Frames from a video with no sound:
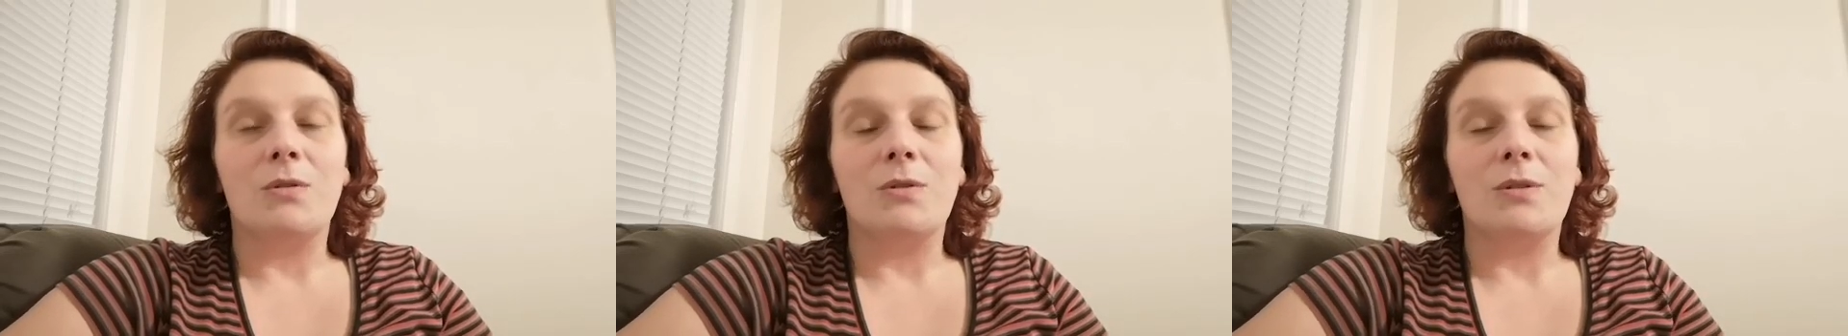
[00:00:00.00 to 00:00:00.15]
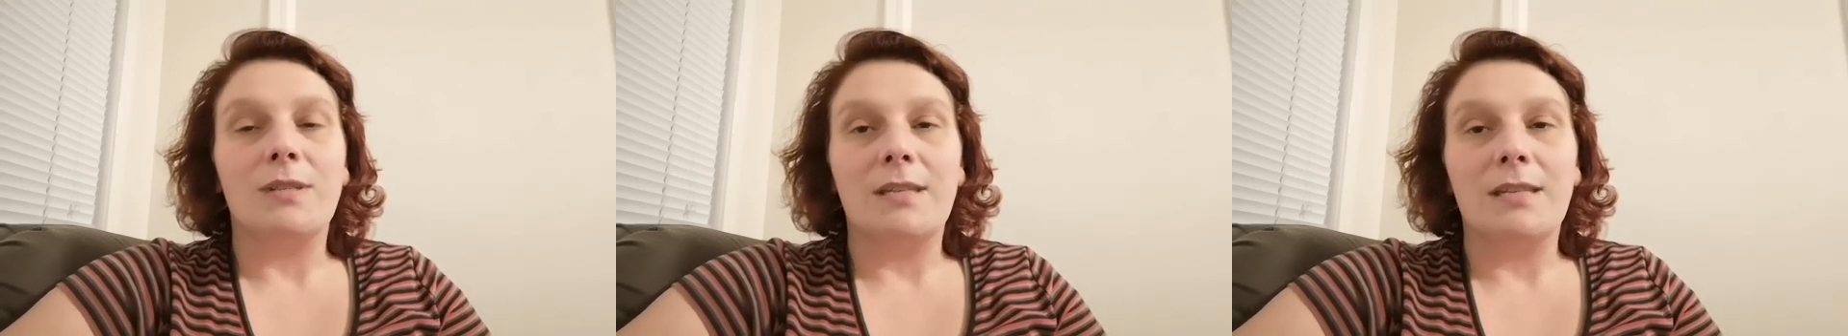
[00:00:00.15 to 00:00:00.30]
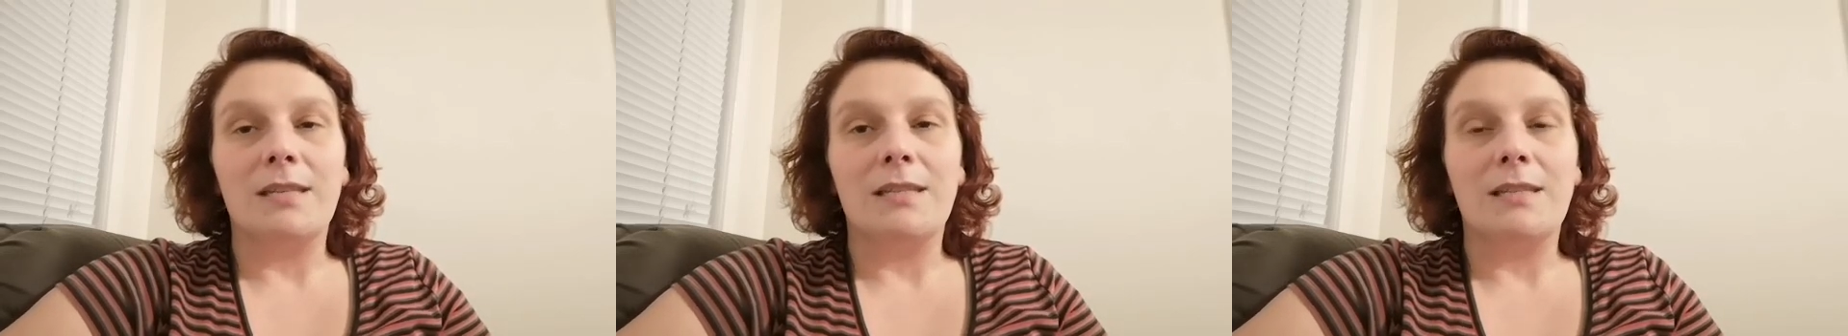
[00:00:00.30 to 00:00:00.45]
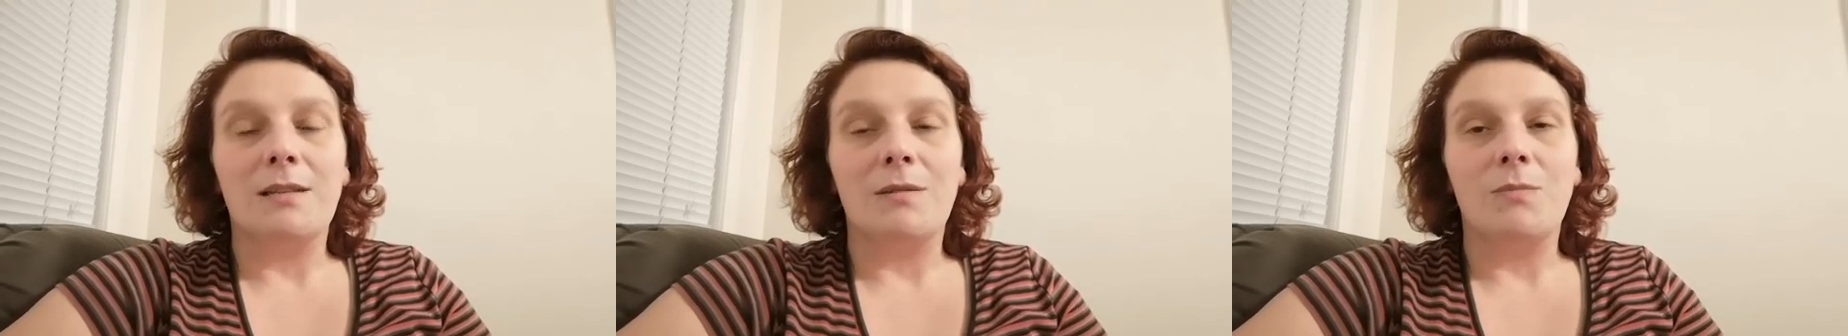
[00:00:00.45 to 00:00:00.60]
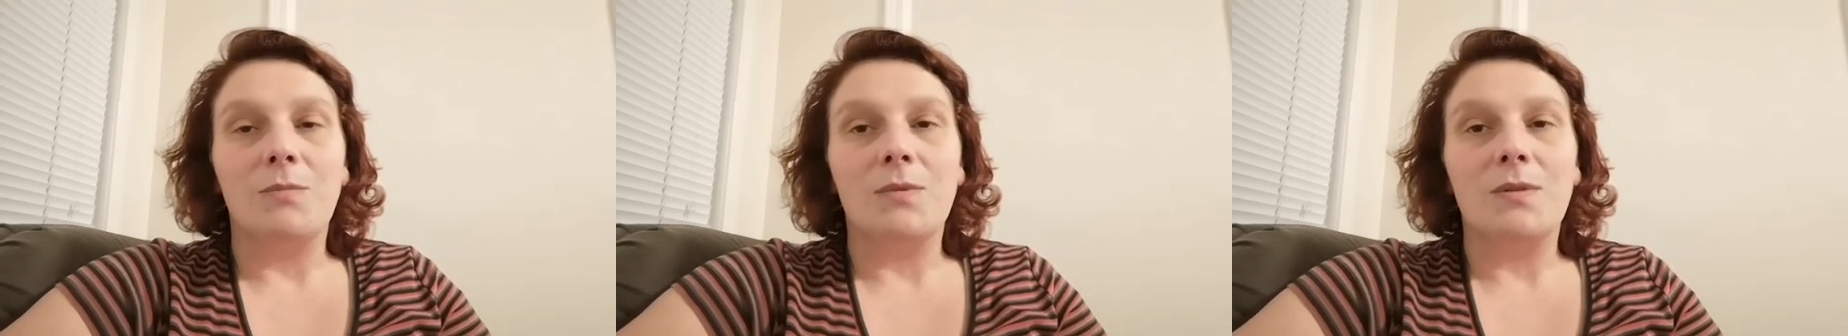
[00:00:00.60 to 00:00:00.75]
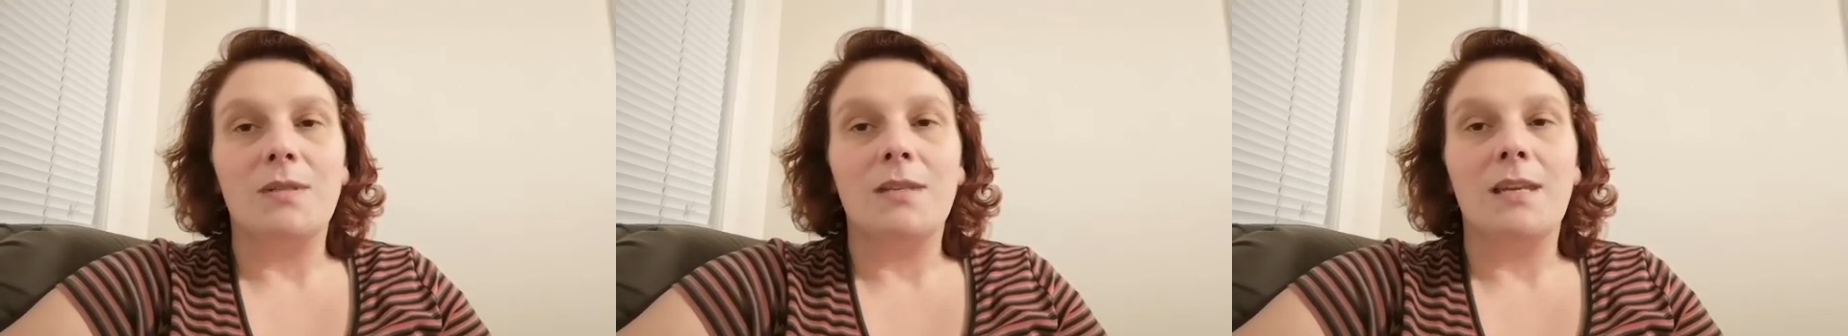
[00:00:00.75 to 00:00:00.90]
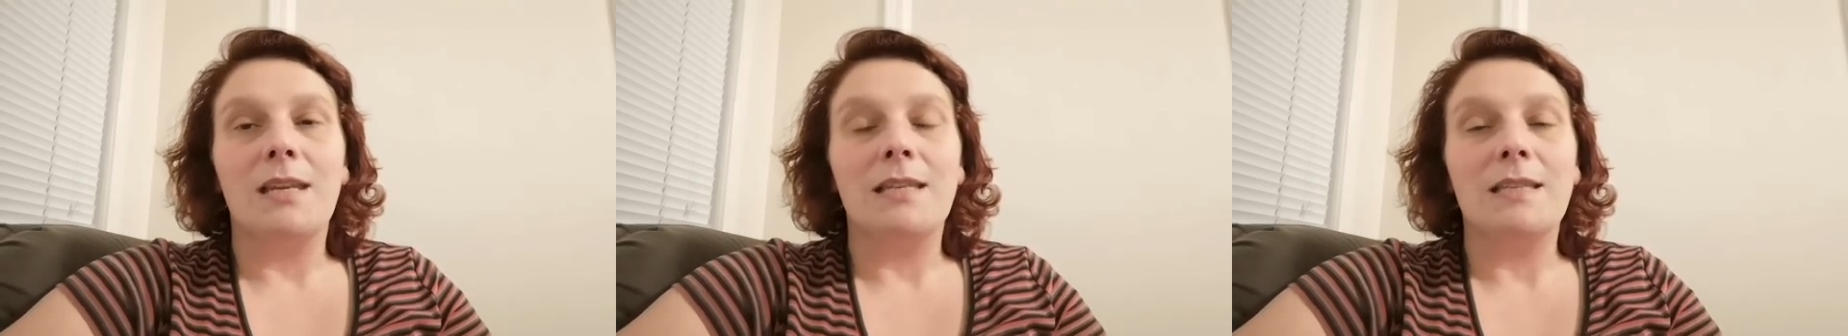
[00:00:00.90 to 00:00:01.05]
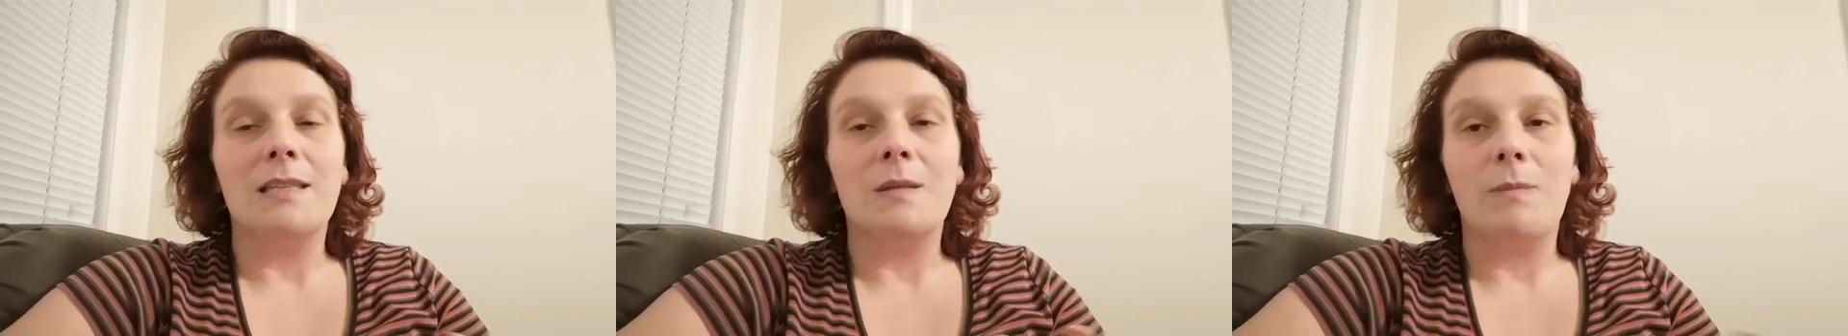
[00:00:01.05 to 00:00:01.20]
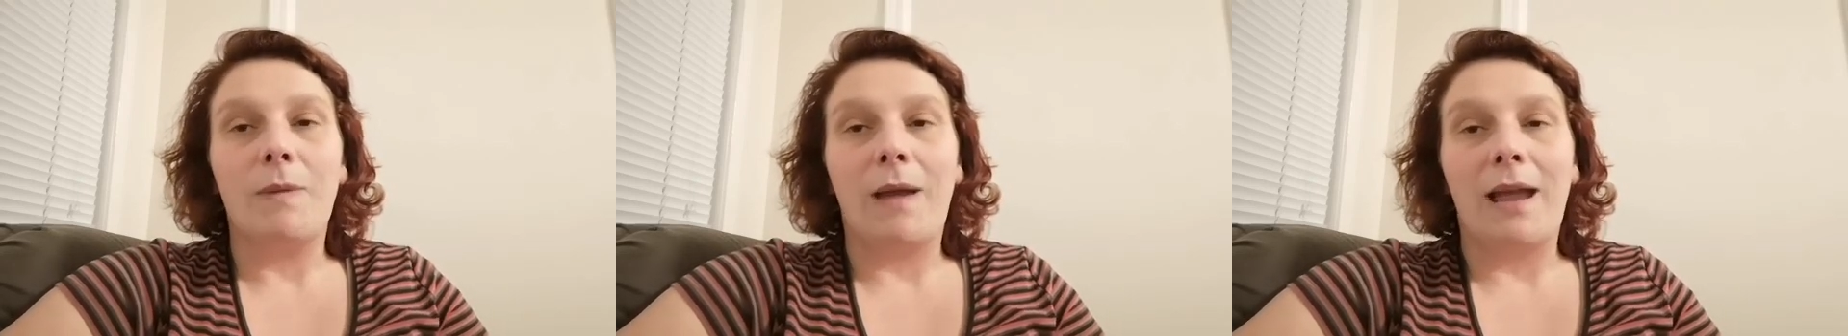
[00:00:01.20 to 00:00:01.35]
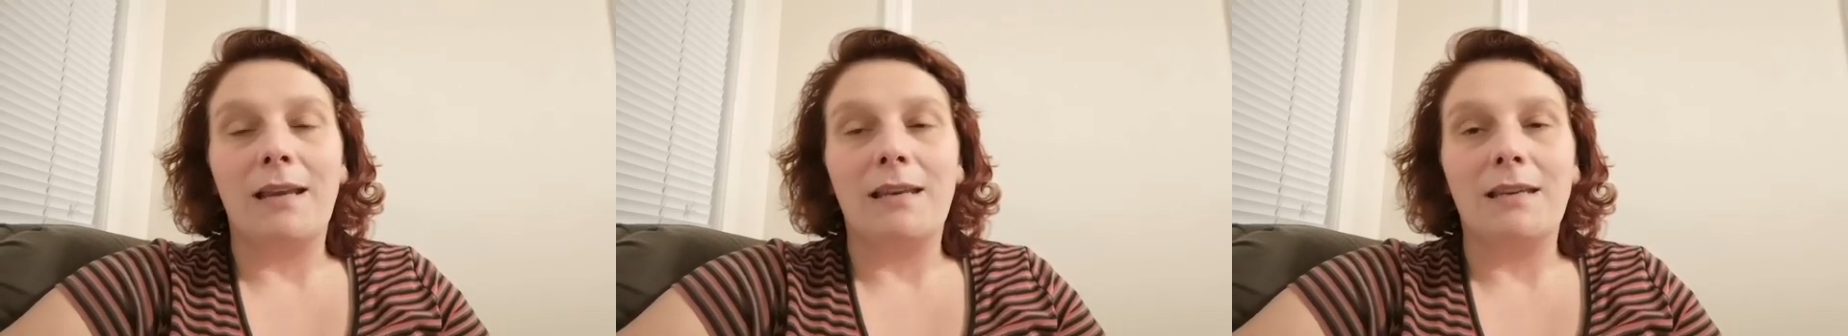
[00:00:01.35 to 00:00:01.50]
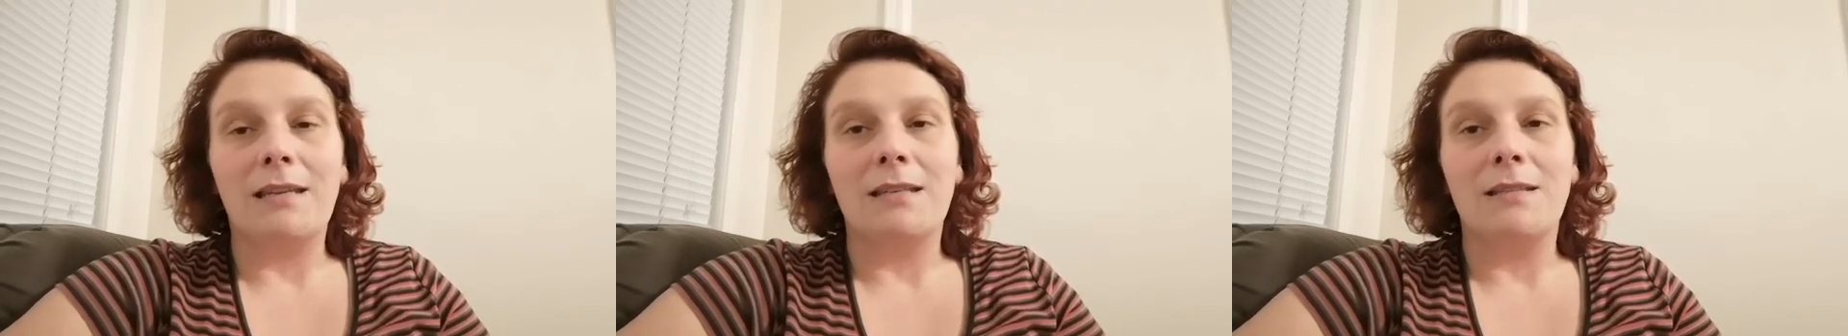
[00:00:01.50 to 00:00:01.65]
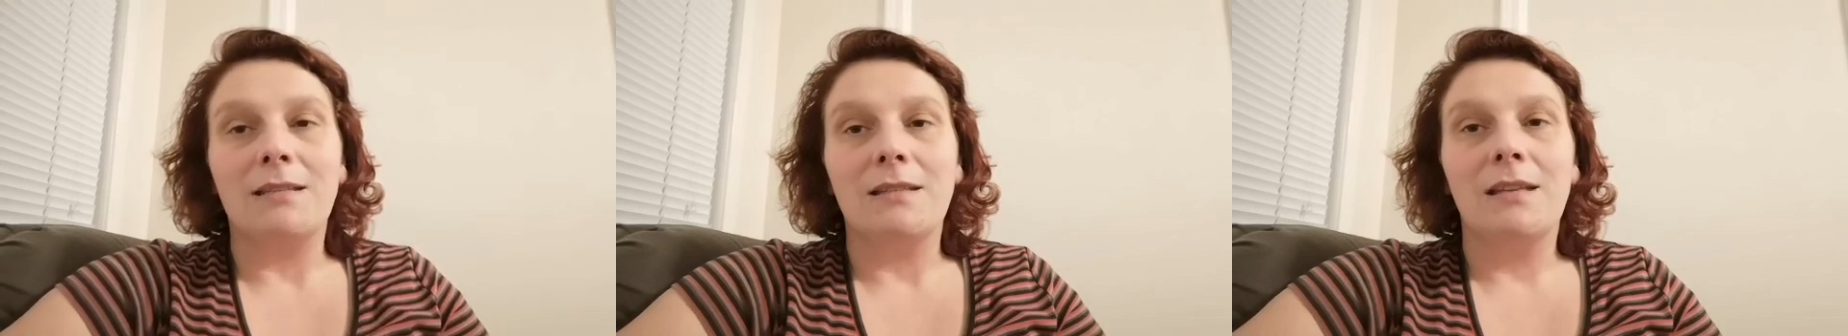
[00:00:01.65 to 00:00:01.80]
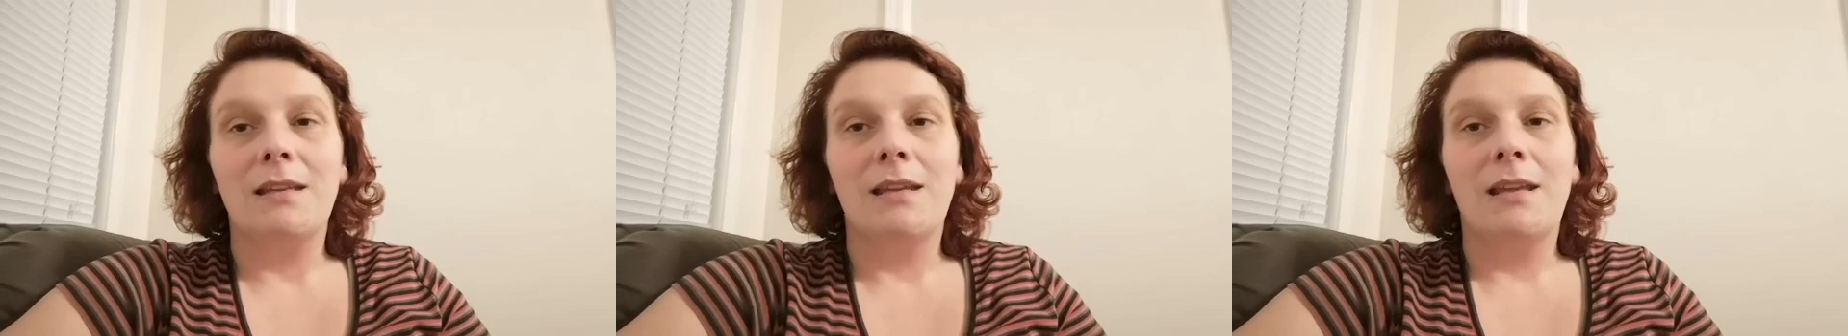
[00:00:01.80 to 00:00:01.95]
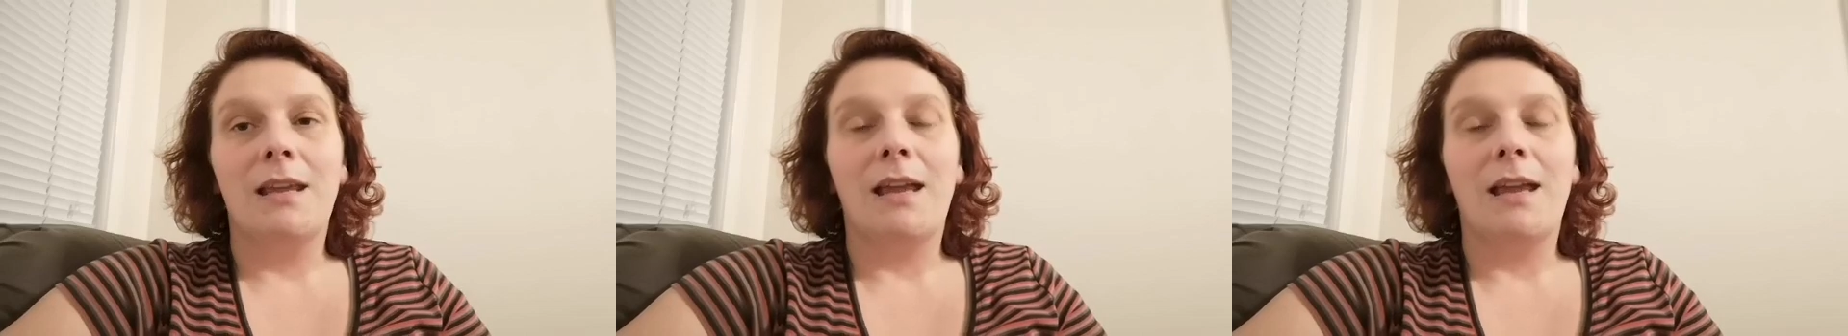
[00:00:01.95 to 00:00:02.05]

or systems inspected